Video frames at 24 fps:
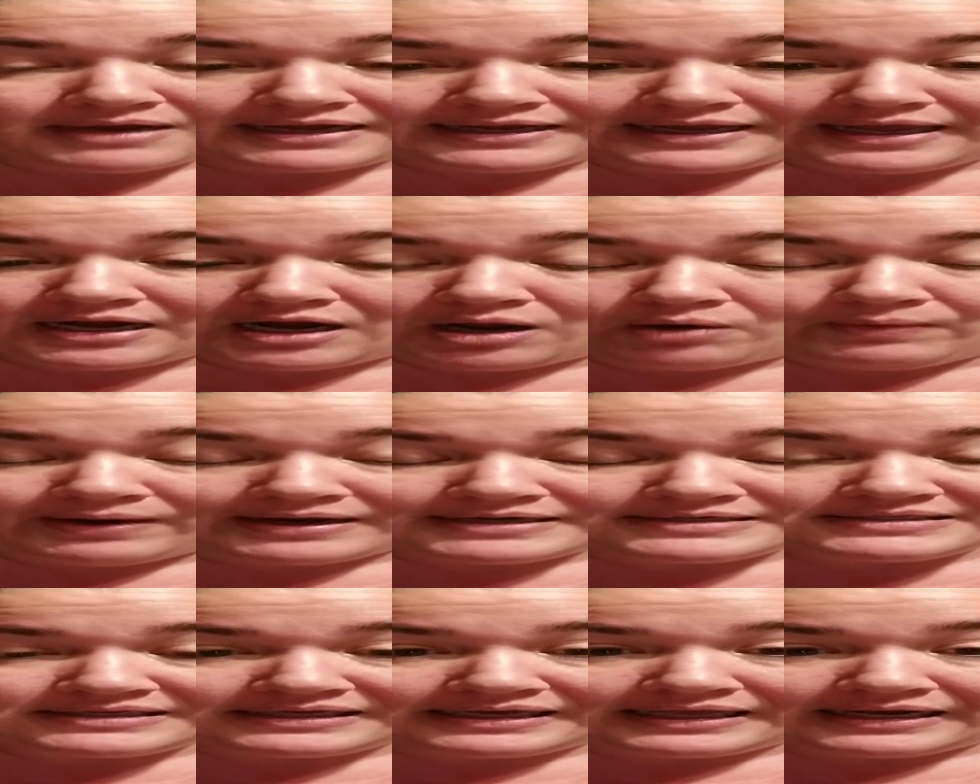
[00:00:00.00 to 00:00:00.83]
I cannot
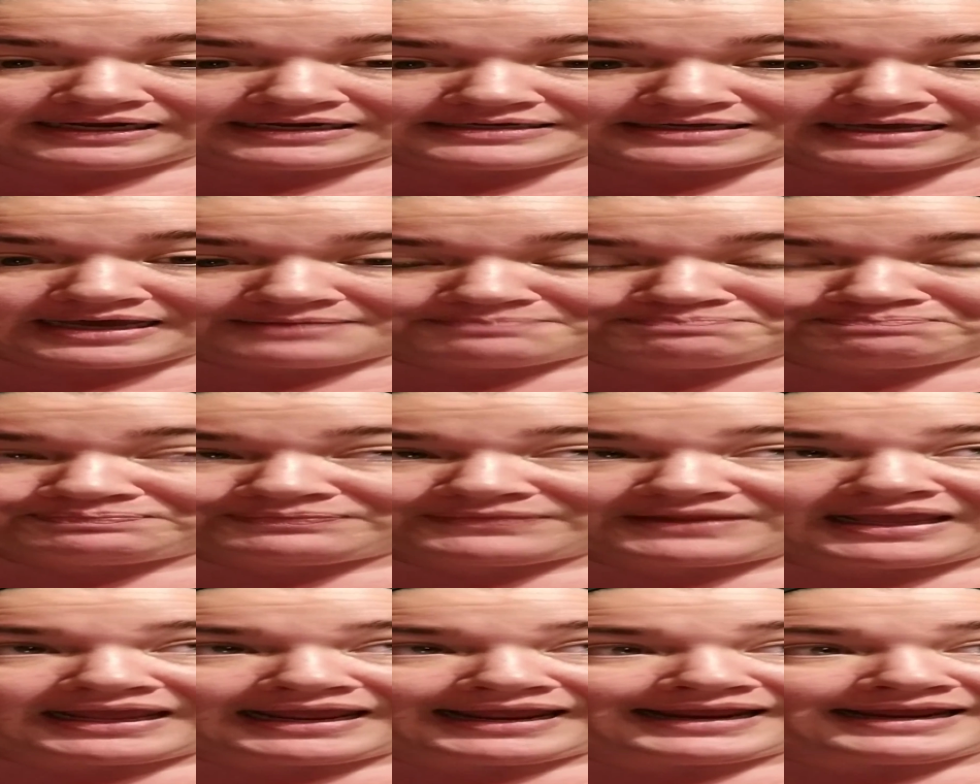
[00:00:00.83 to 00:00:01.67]
wait to get it done
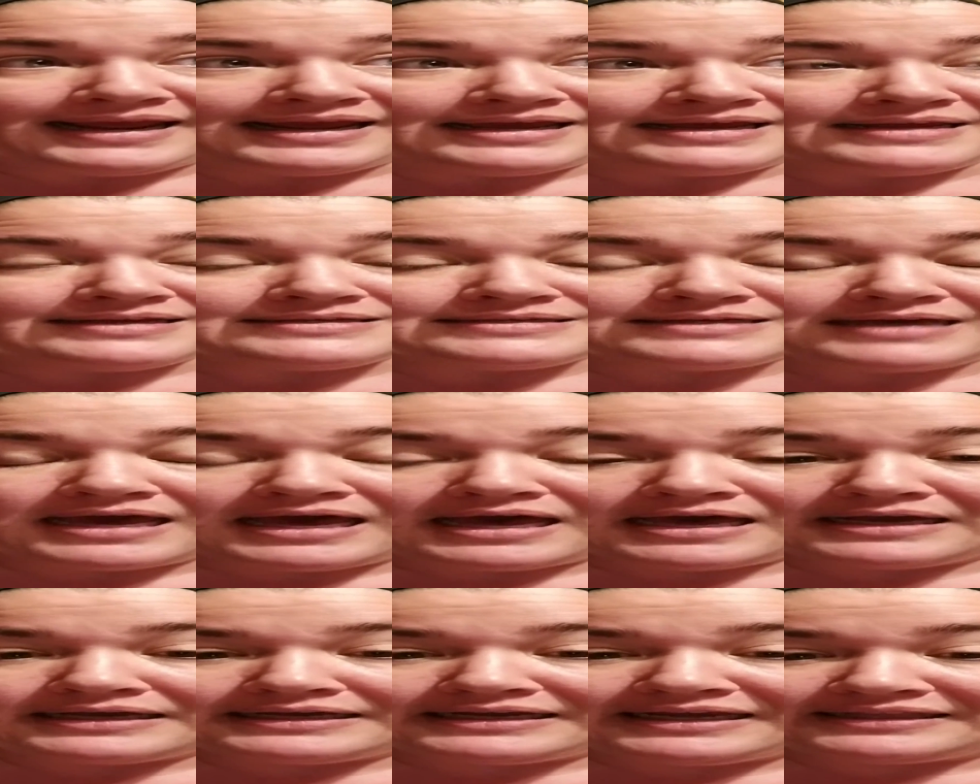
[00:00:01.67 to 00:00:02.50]
and
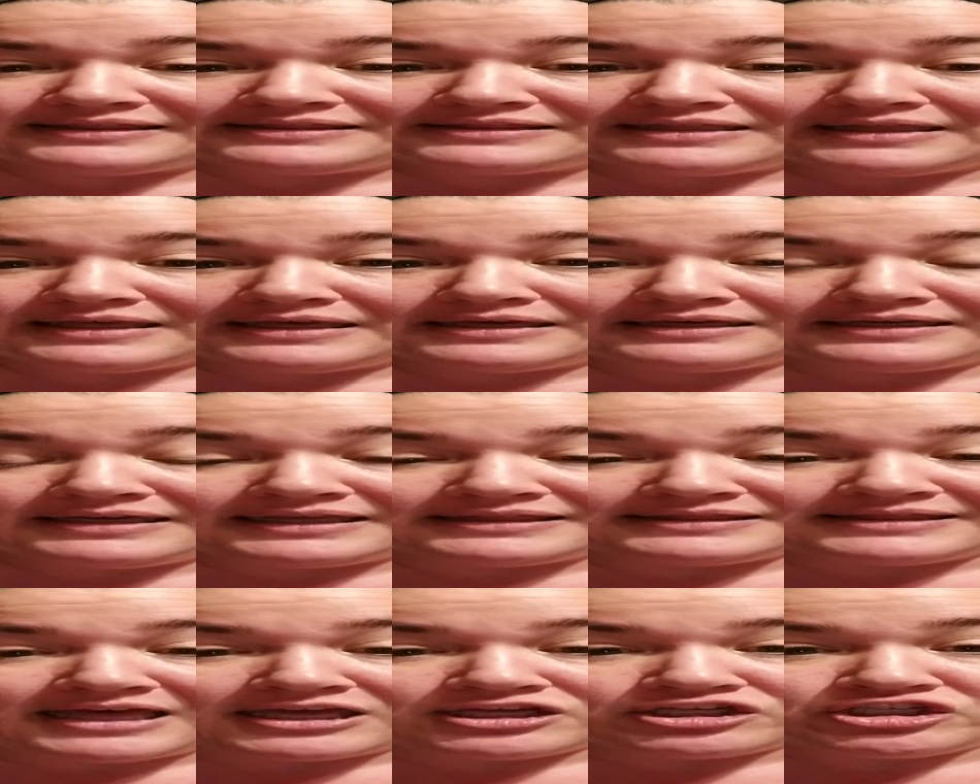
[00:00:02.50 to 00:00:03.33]
get
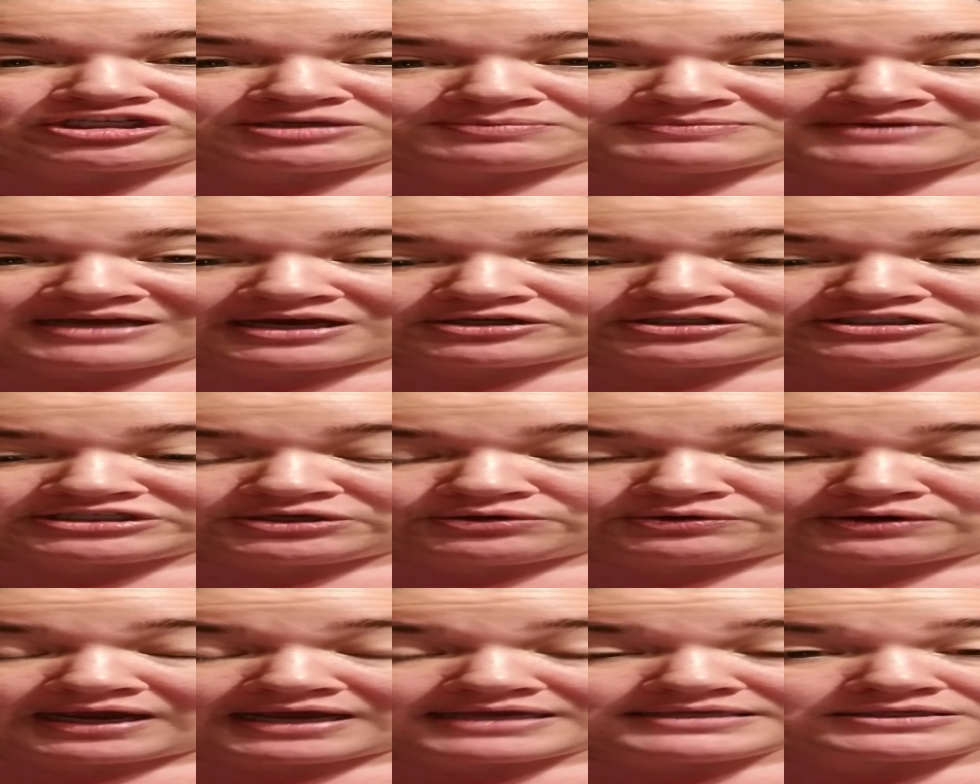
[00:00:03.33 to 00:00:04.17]
that shipped out to
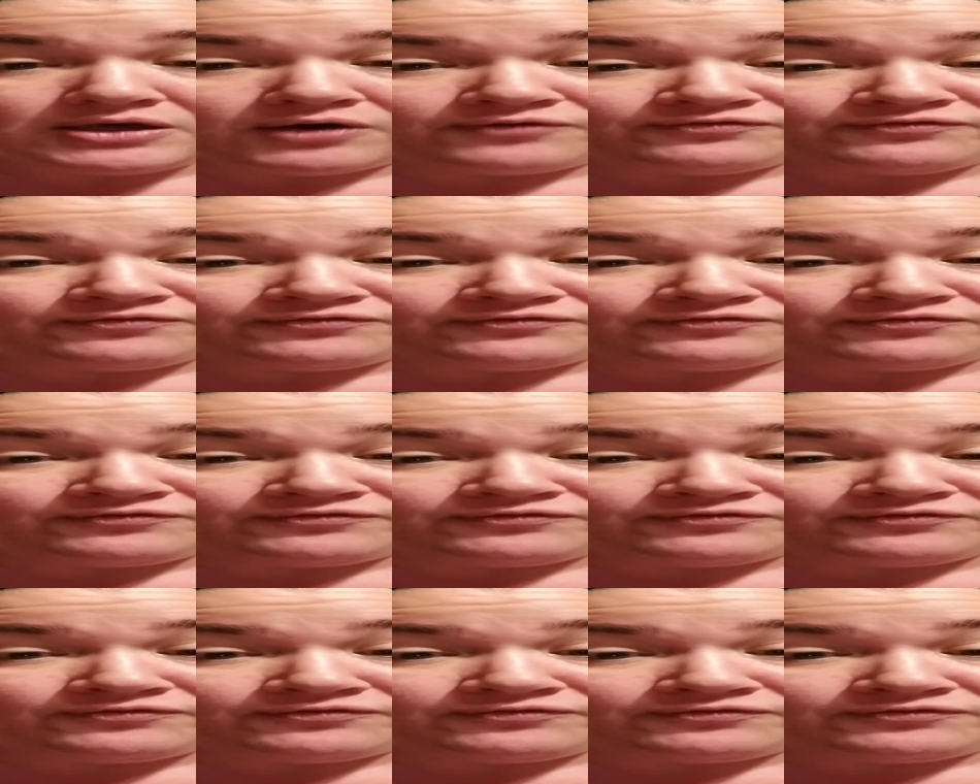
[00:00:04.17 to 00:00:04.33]
you guys.